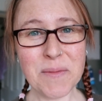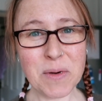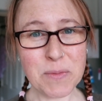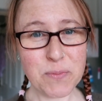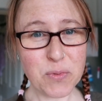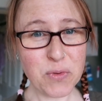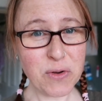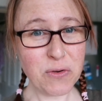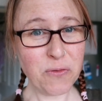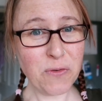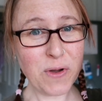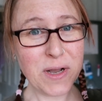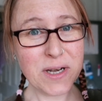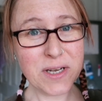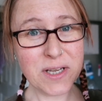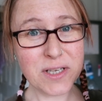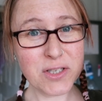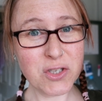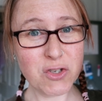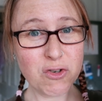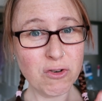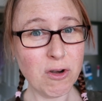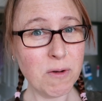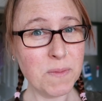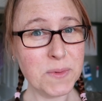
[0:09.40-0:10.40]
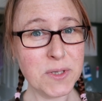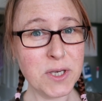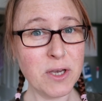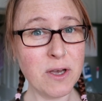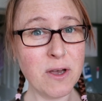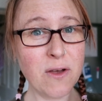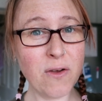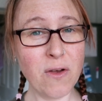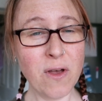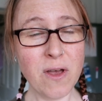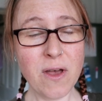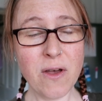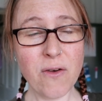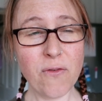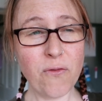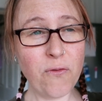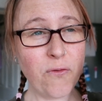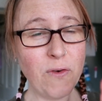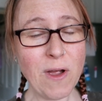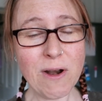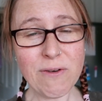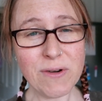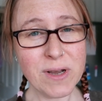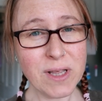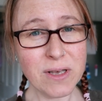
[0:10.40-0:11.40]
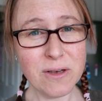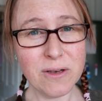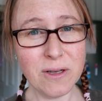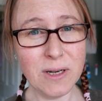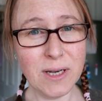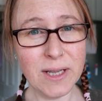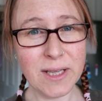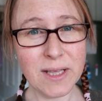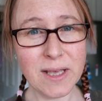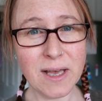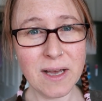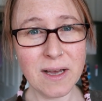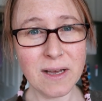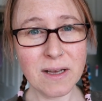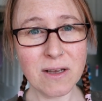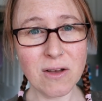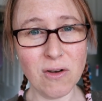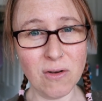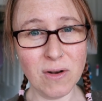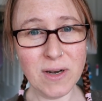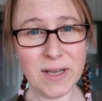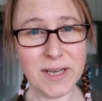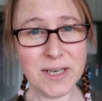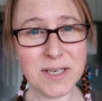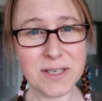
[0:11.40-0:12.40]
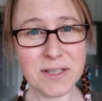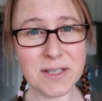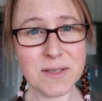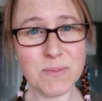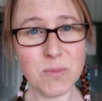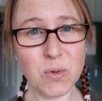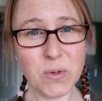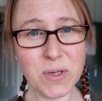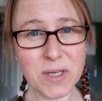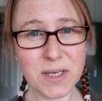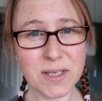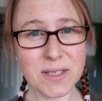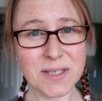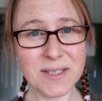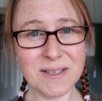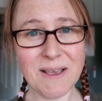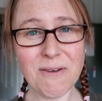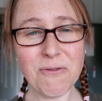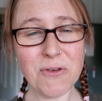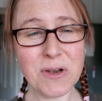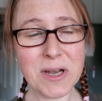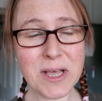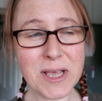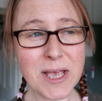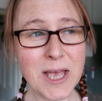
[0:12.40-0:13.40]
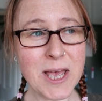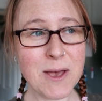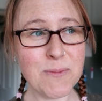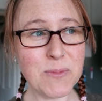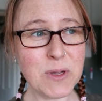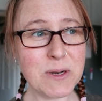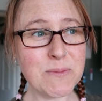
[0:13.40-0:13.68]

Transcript: My boyfriend has dropped her very early at college this morning at 7 a.m.